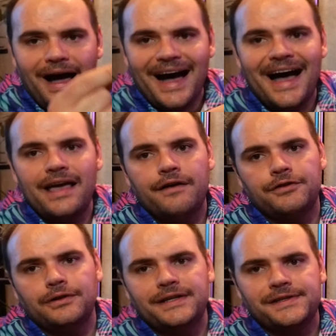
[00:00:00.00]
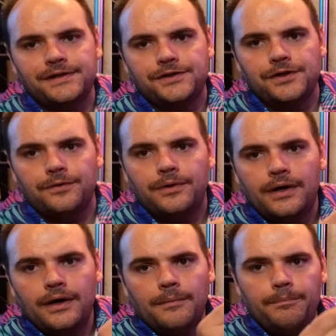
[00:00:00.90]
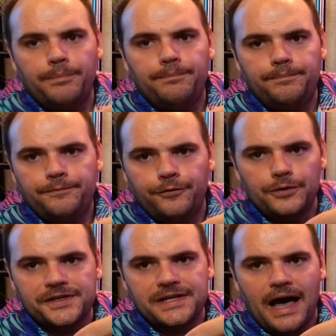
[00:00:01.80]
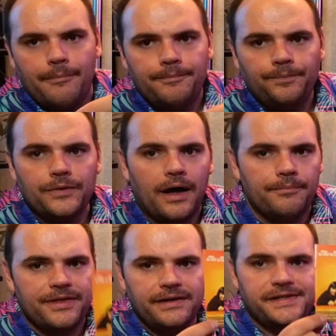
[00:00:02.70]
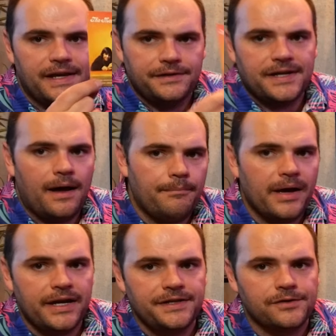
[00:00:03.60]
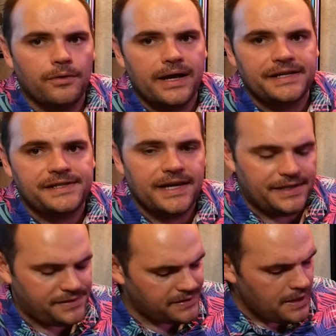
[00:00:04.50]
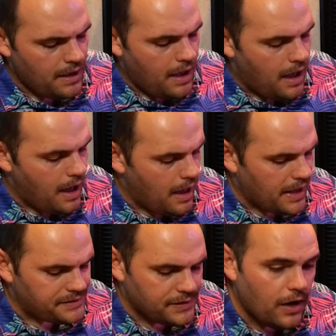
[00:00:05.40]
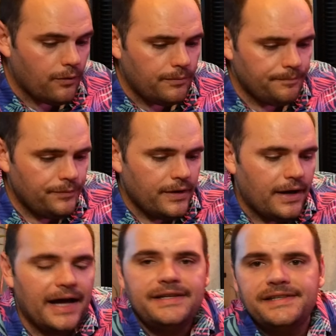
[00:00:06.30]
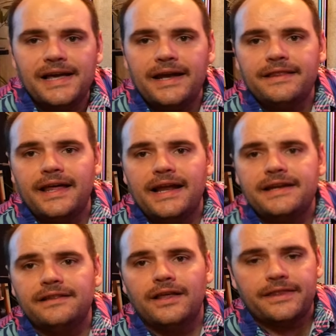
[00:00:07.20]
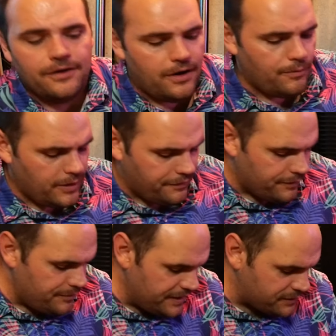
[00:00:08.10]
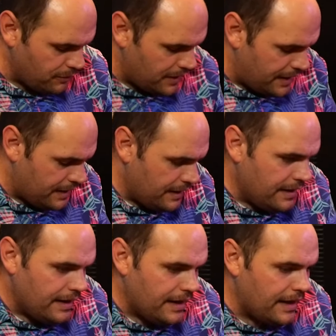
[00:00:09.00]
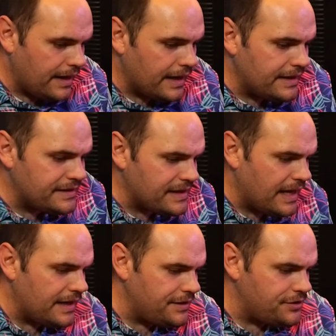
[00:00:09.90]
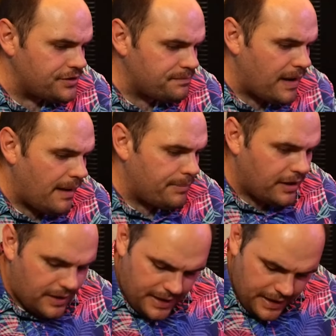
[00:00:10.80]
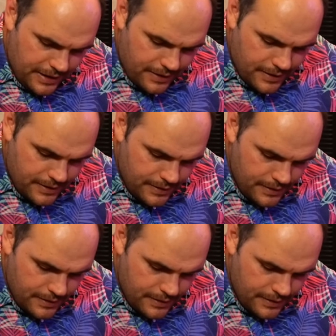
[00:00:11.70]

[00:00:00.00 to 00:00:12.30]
I ever listened to. Full stop. This and Tom Petty's Greatest Hits. So I decided that I didn't like the artwork from this one, and I decided to just pop it on here.